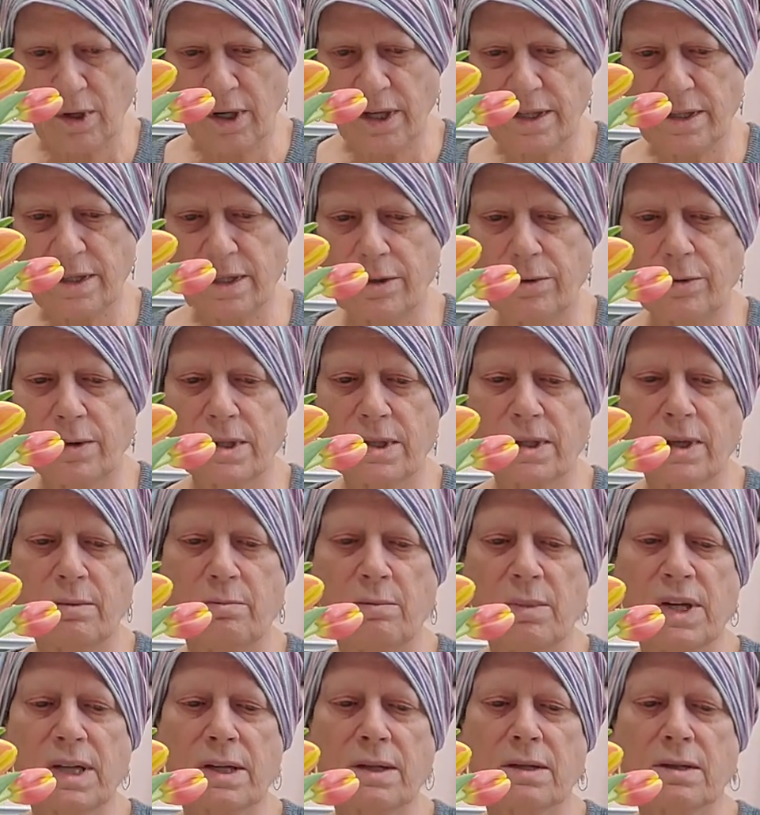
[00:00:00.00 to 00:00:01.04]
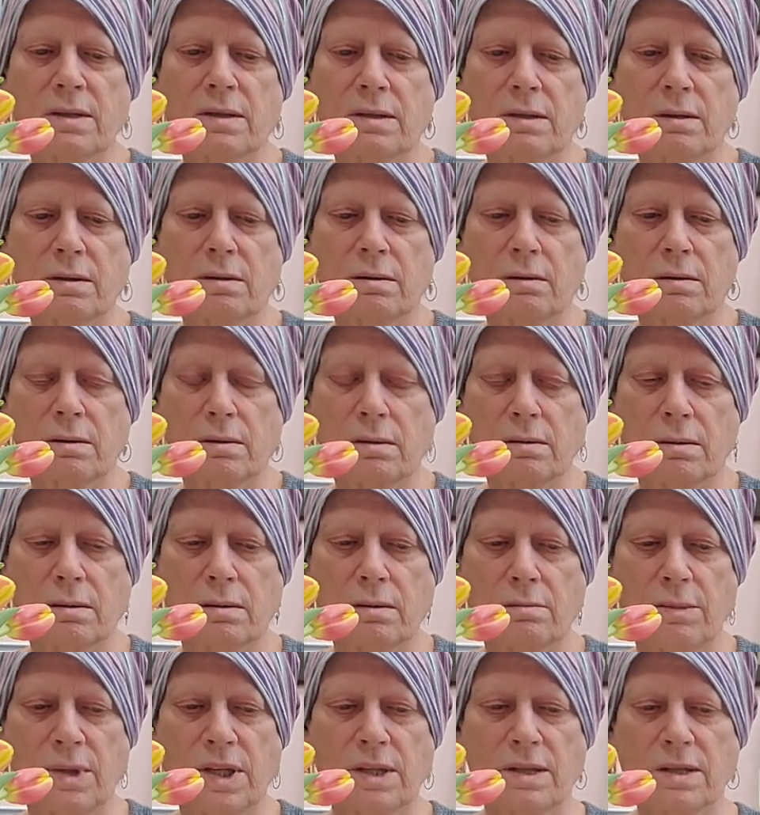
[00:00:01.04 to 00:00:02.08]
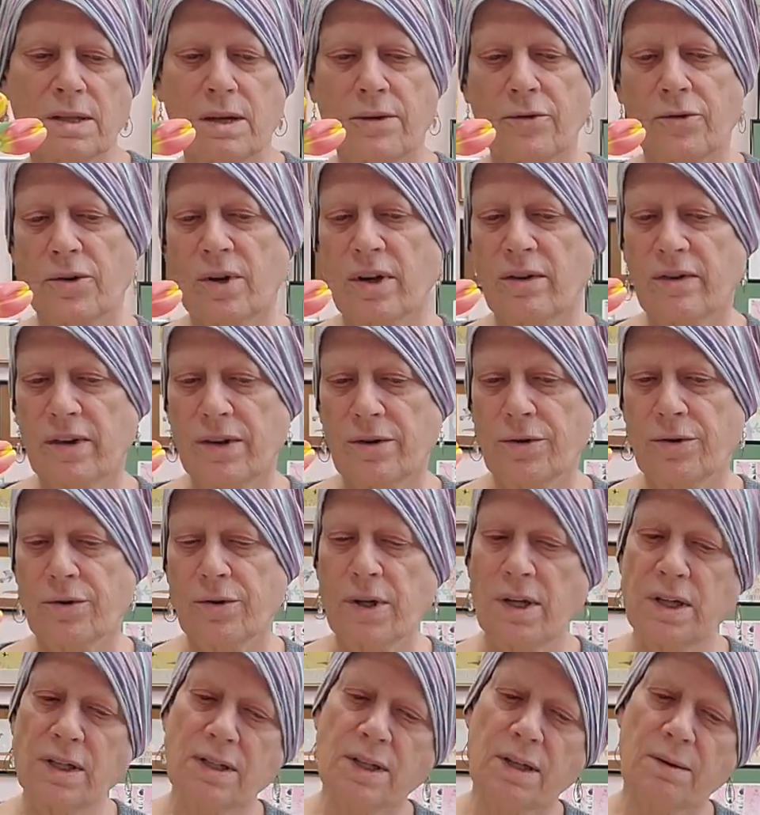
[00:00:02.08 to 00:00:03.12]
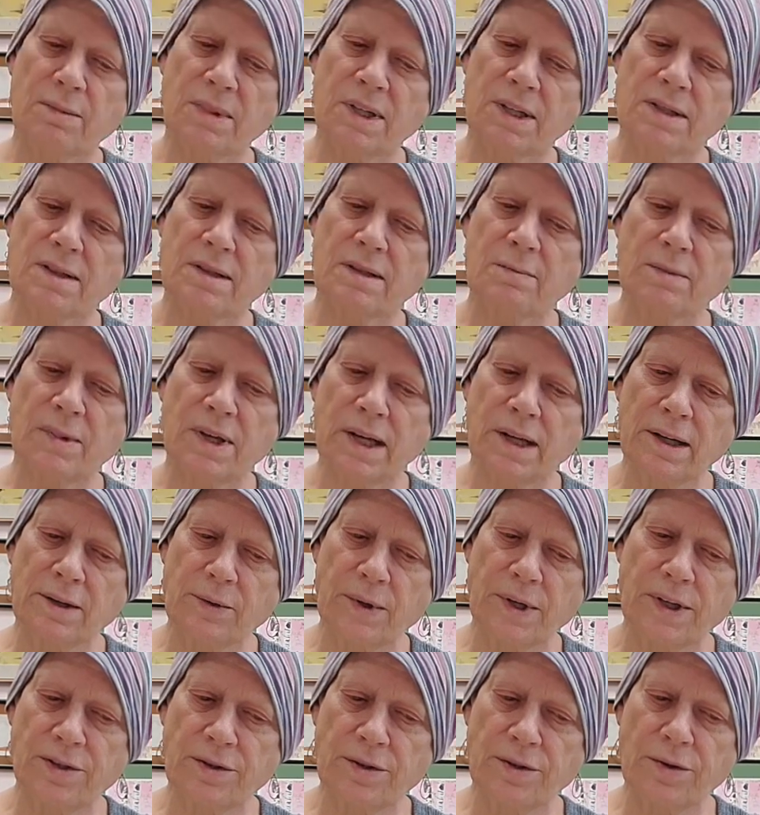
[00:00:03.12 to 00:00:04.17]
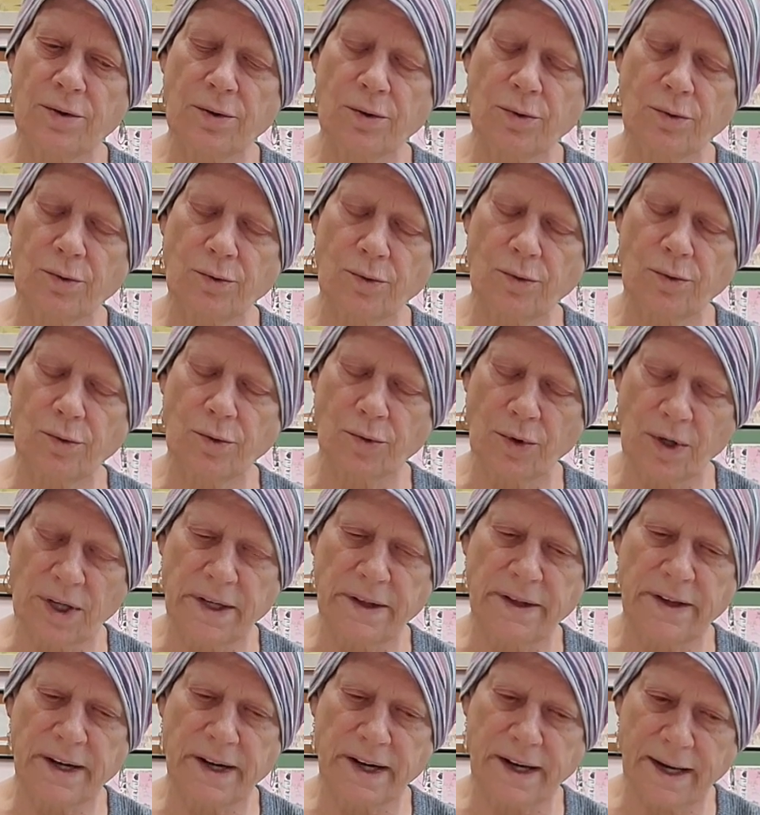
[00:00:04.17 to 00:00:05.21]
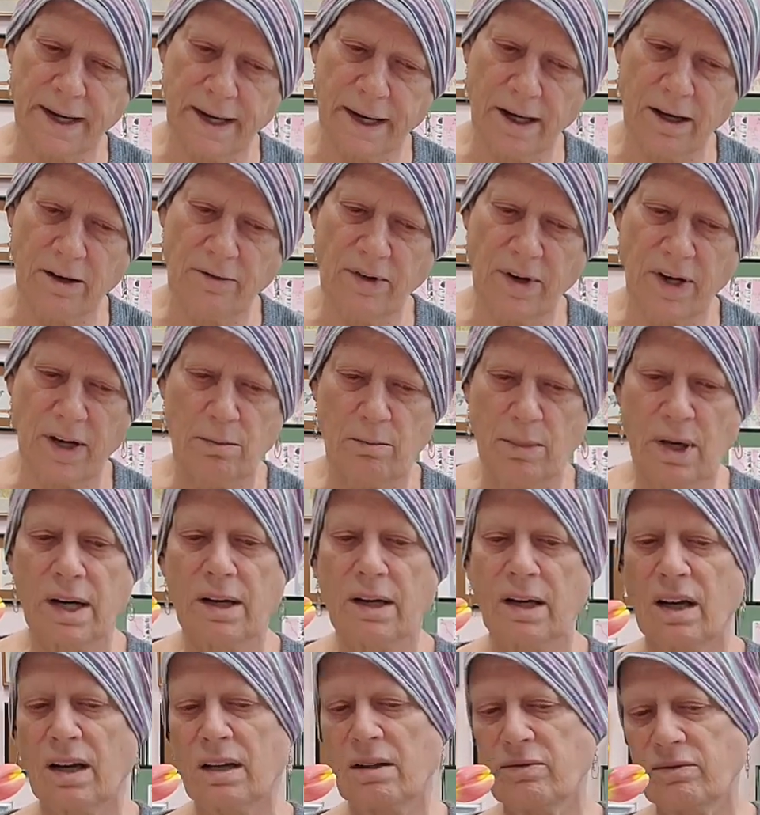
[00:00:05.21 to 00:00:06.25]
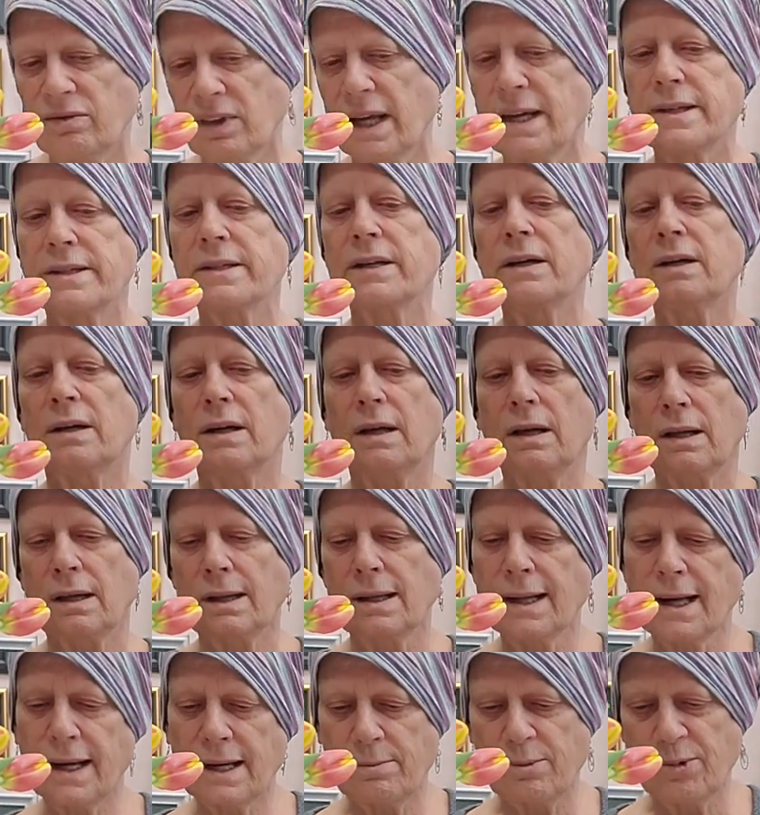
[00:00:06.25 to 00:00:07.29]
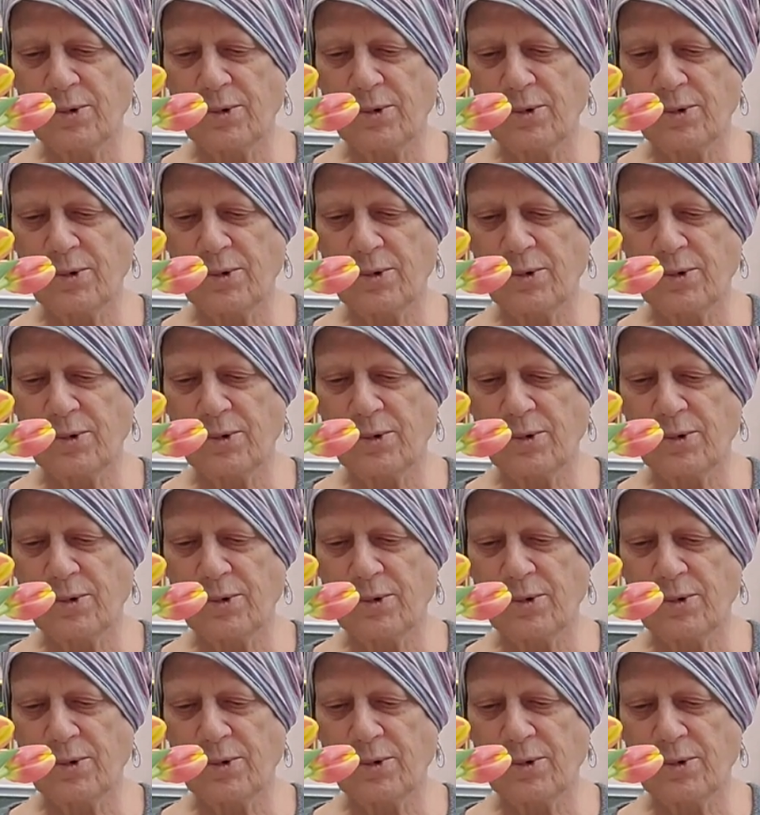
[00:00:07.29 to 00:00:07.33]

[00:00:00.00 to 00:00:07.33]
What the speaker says: Did was I mixed, because I don't have other greens, I mixed some yellow into the green that I have, and I made a kind of light lime